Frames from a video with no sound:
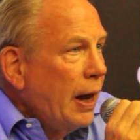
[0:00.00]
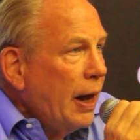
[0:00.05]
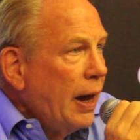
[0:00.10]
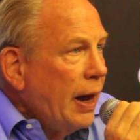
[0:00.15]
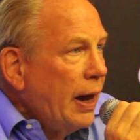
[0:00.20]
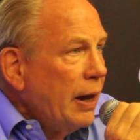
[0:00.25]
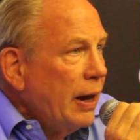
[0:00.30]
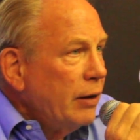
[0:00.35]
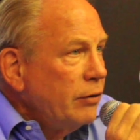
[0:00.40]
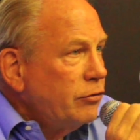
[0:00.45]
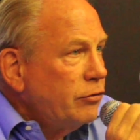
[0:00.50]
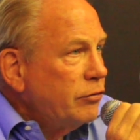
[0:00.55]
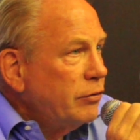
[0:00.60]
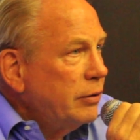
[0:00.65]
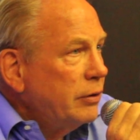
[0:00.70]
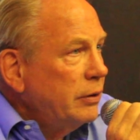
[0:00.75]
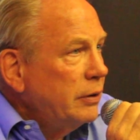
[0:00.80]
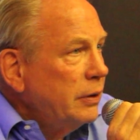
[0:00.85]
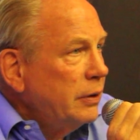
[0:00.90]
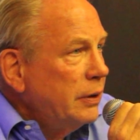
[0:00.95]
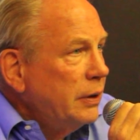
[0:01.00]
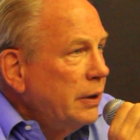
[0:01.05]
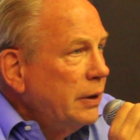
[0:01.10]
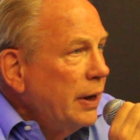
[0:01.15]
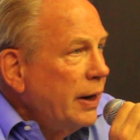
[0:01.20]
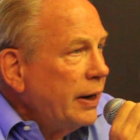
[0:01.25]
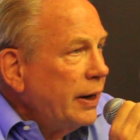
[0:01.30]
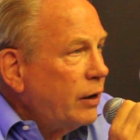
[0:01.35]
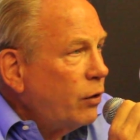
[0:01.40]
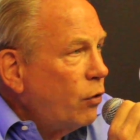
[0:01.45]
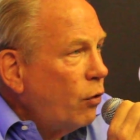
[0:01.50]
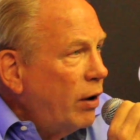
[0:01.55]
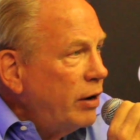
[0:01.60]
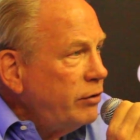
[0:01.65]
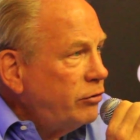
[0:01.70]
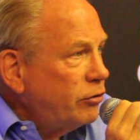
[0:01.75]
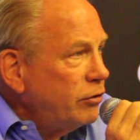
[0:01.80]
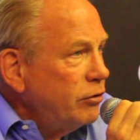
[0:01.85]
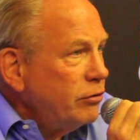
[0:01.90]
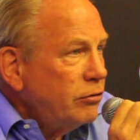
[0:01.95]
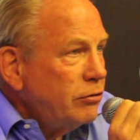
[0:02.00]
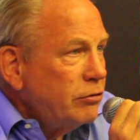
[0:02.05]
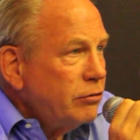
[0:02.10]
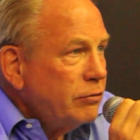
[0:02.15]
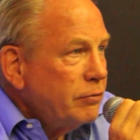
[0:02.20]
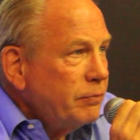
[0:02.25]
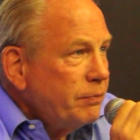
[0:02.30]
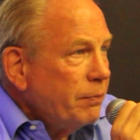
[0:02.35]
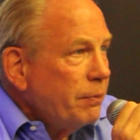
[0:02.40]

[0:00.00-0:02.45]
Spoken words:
as a crisis,